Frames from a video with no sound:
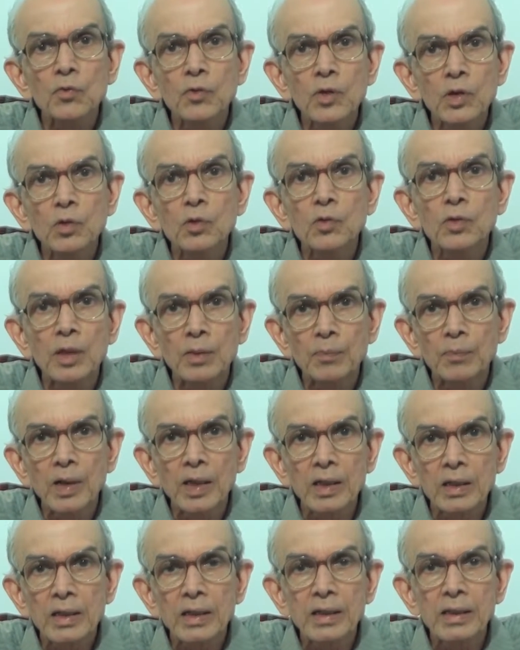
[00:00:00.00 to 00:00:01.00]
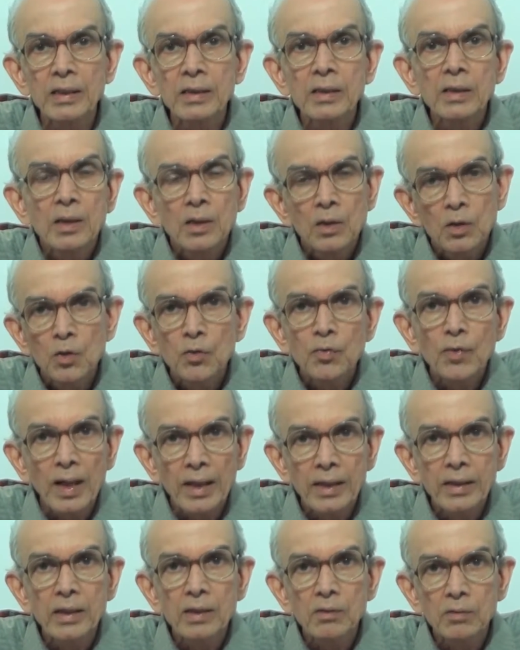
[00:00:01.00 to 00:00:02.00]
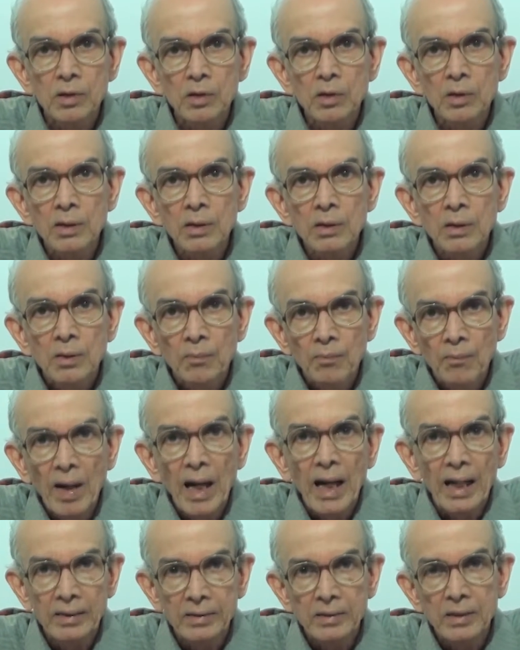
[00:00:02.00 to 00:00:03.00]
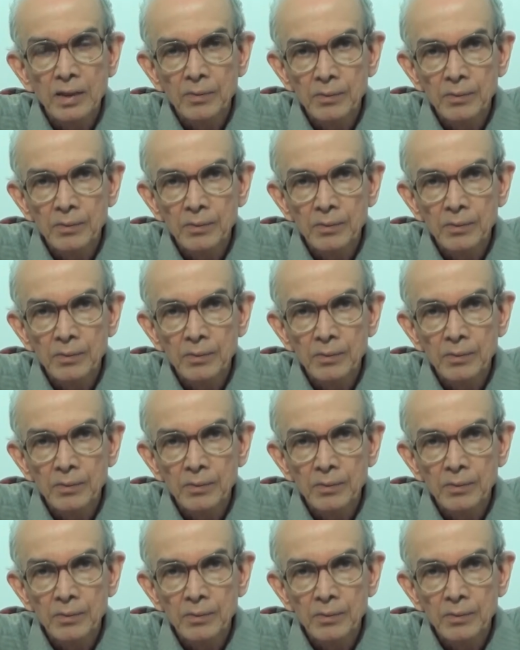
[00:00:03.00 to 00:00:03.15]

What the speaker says: we use repertory to find out the match,